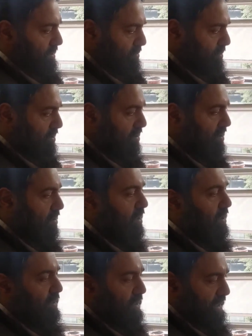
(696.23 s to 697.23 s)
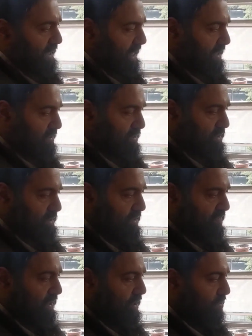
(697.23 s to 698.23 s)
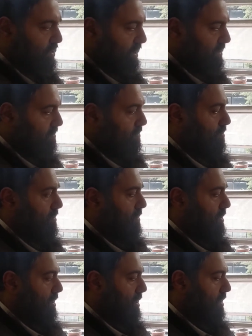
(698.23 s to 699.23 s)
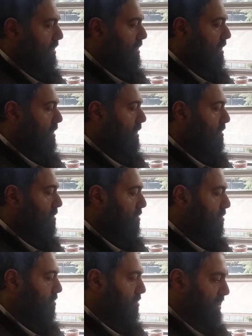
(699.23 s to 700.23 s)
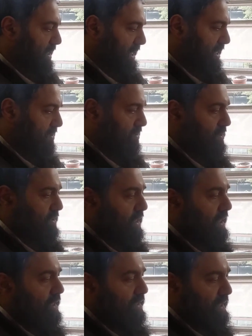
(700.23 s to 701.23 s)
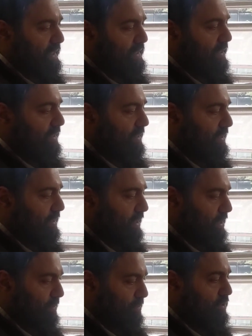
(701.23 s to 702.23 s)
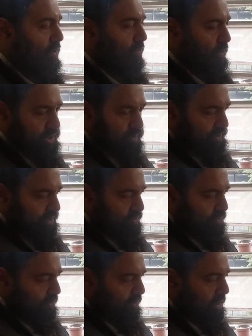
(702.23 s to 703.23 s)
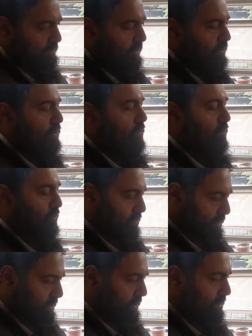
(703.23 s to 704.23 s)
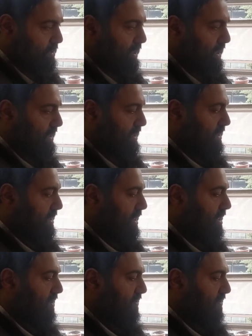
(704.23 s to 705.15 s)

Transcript: the letters of Elokim and Adonut, the letters. And then the numbers, this will come up to 86,